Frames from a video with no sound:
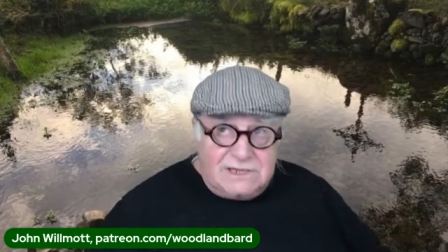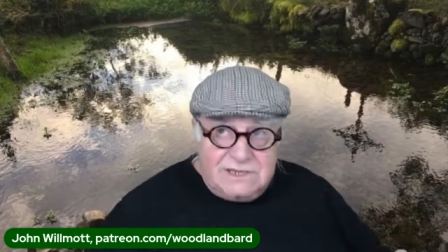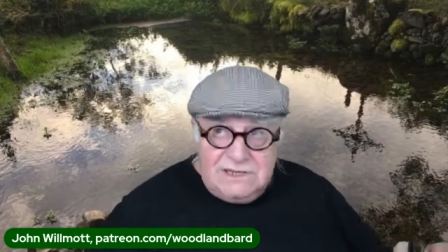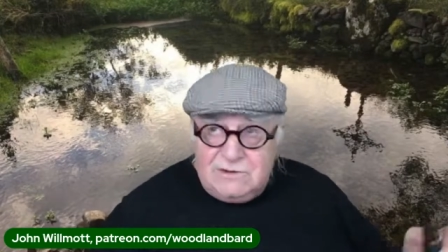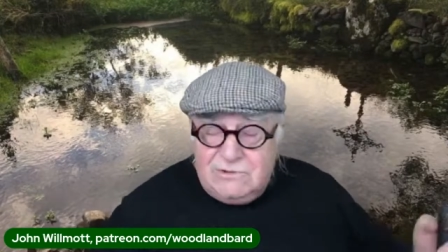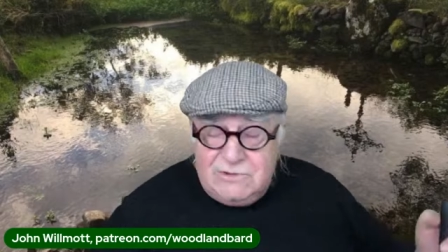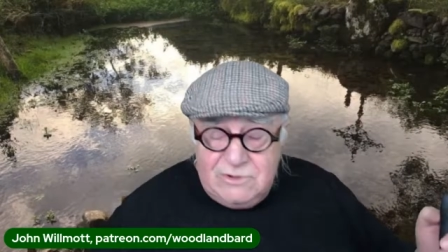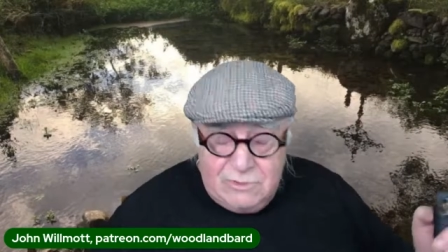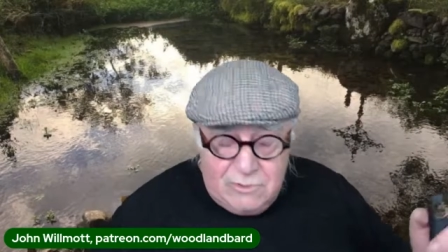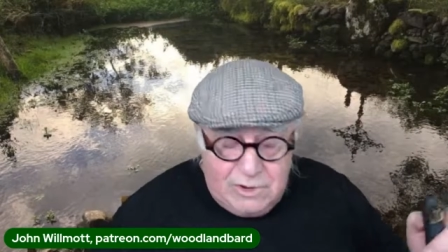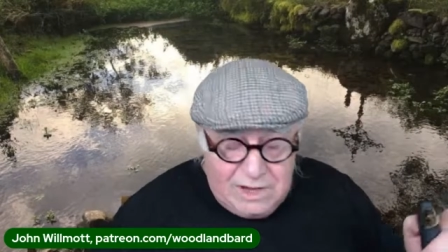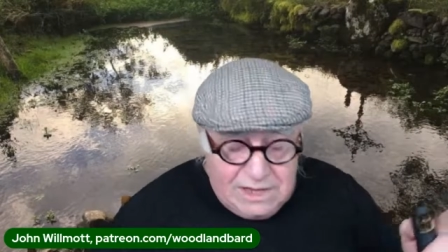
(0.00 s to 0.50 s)
I
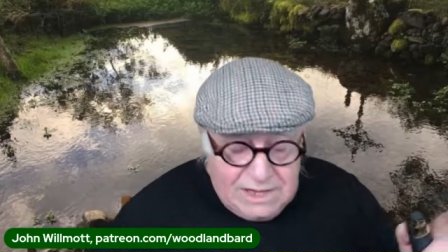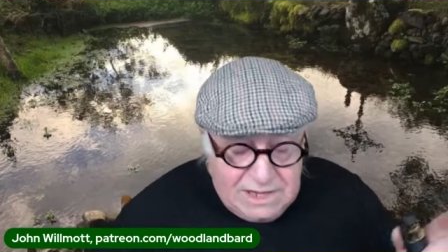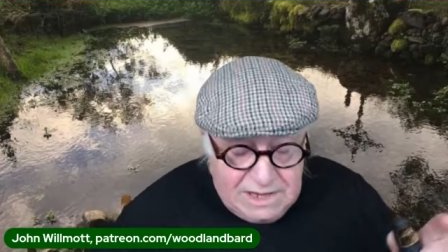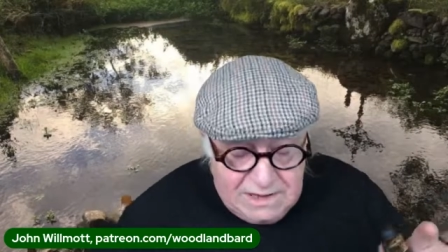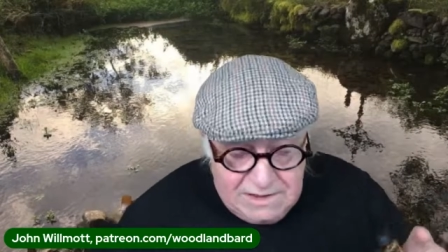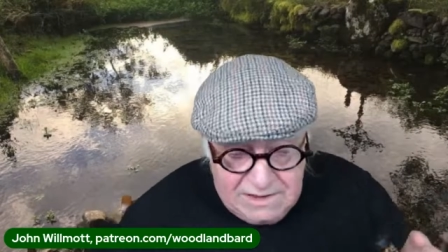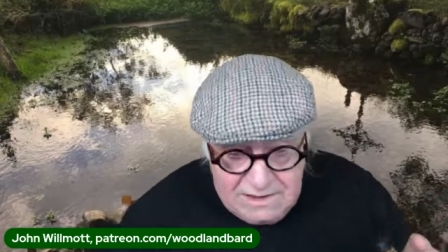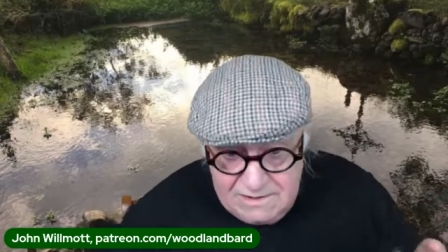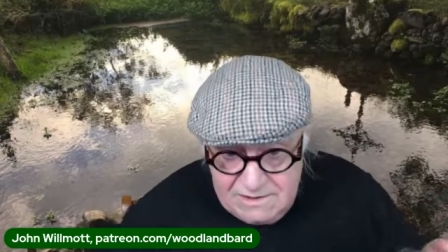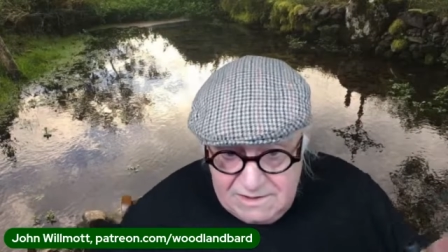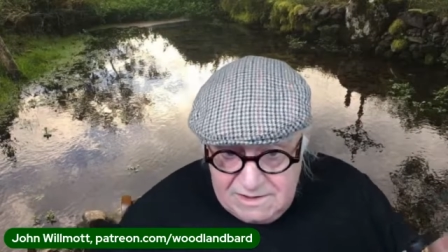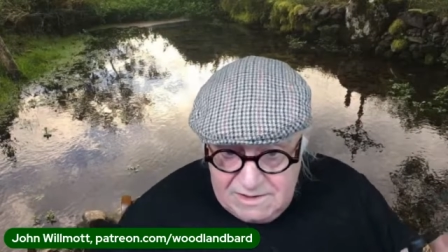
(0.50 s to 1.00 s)
don't know
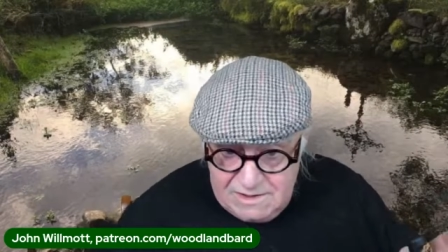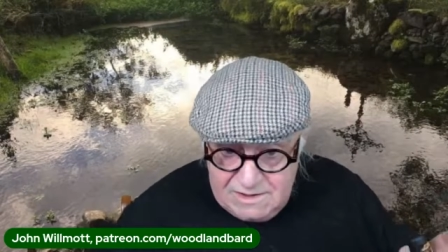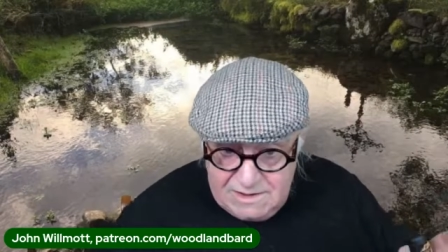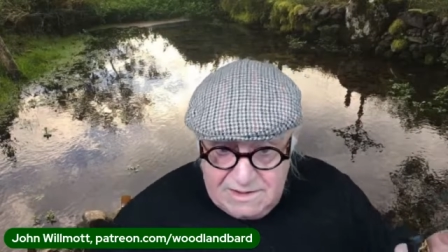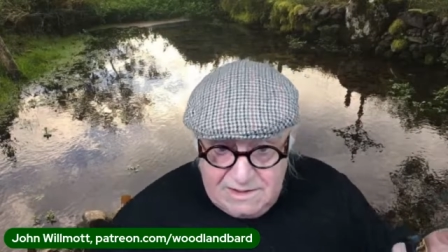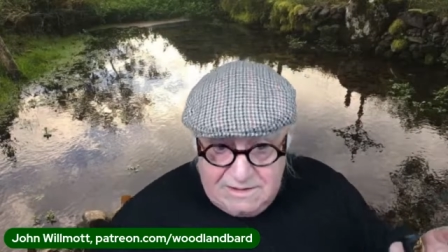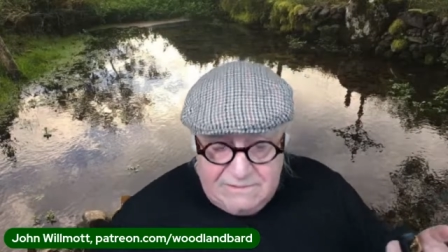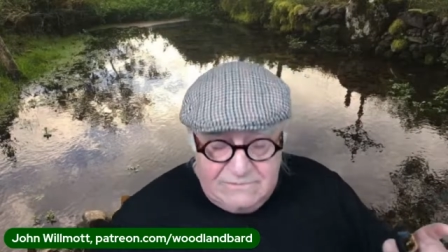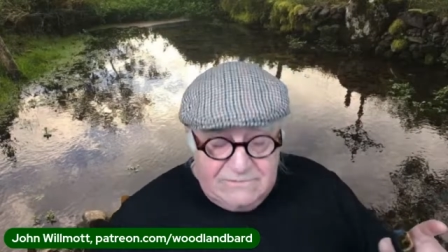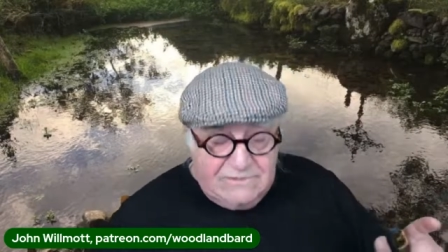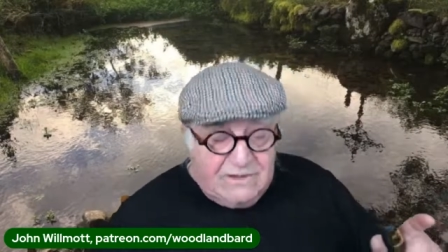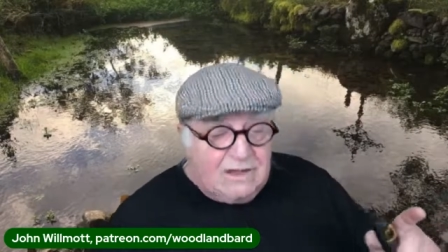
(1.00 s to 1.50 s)
any uh,
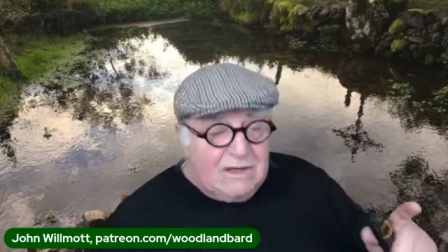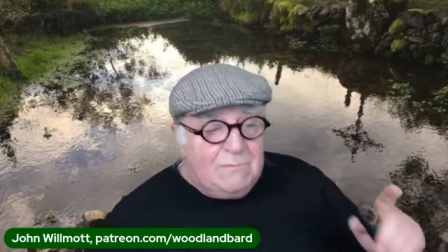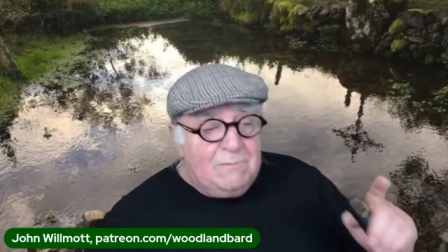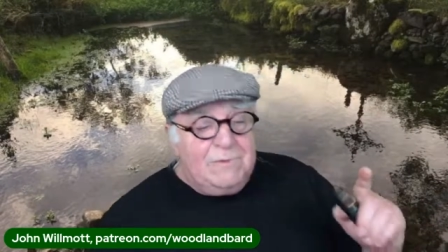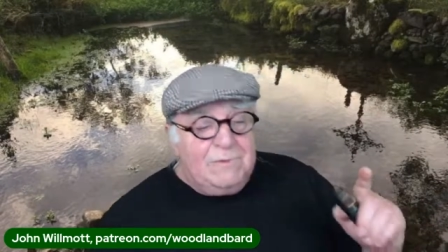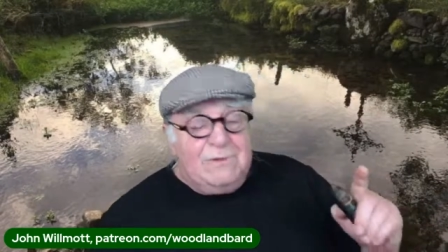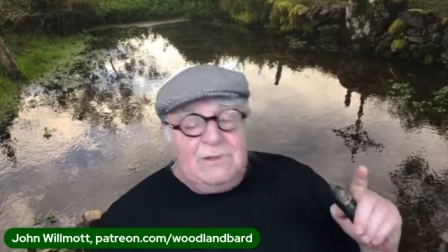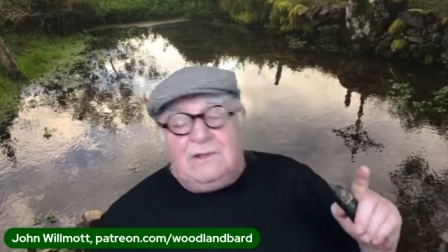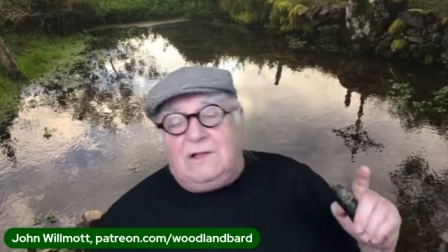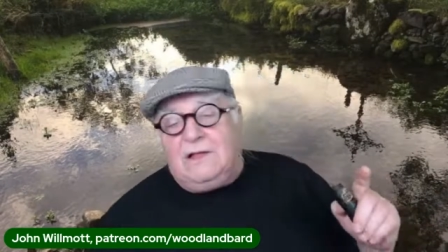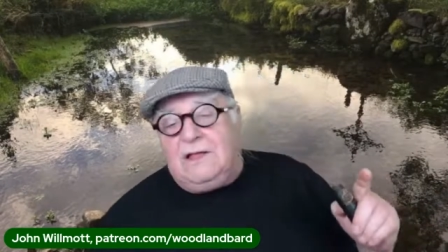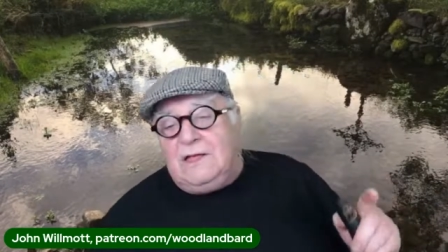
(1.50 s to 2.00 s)
an
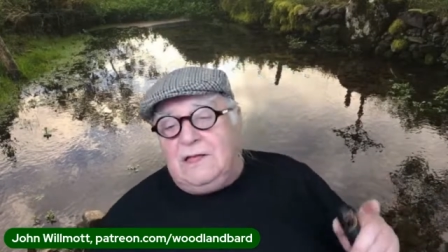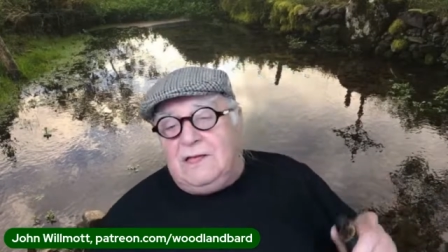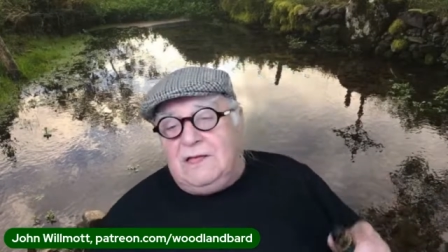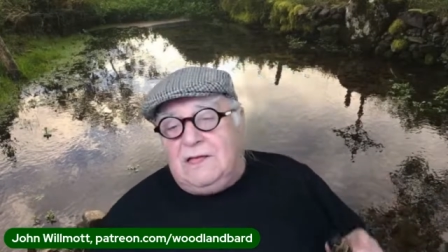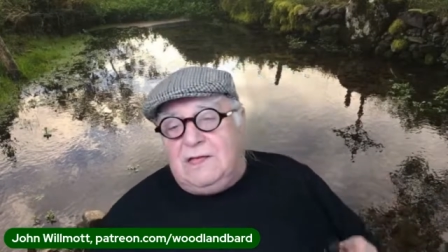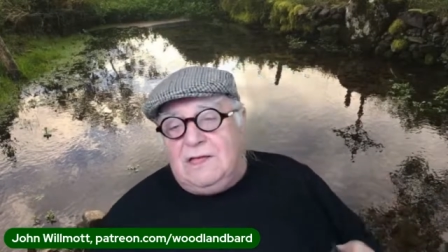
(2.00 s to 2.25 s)
example,